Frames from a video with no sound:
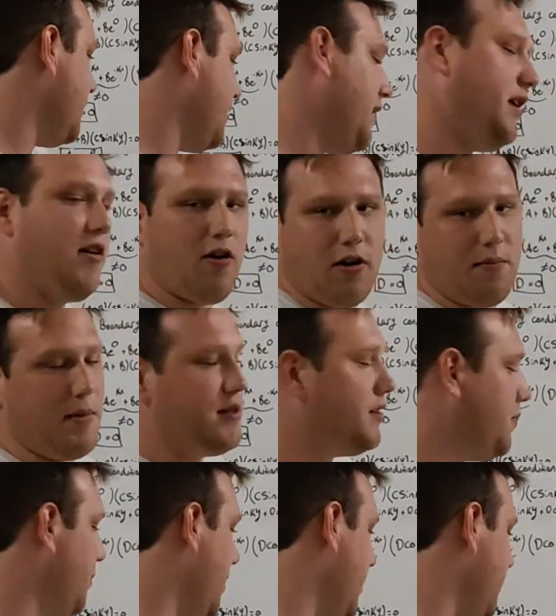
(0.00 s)
to say the arguments,
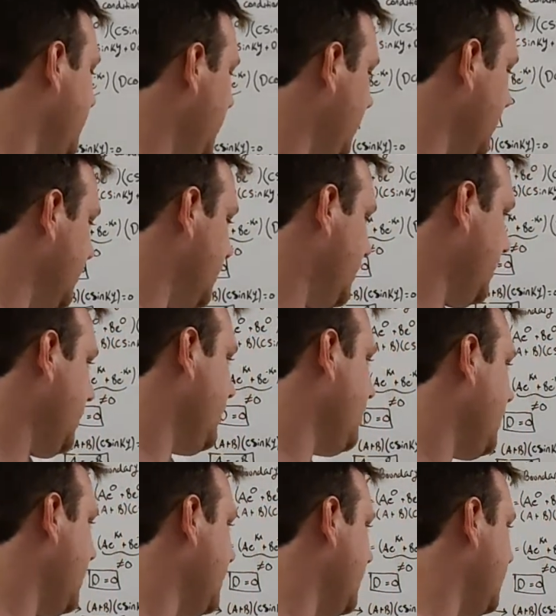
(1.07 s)
but you can see
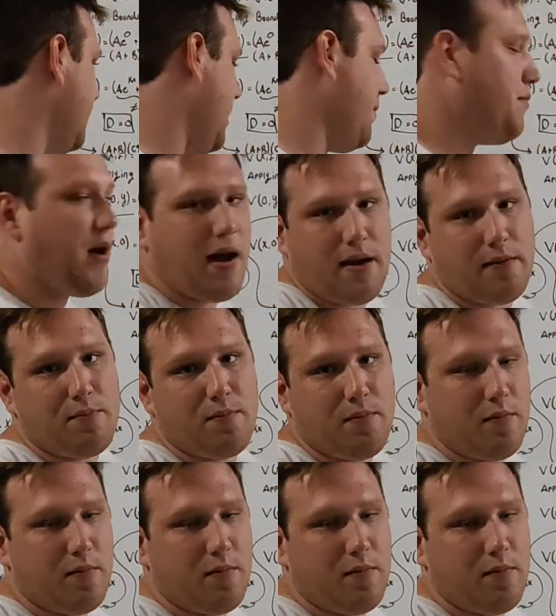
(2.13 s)
it's just n pi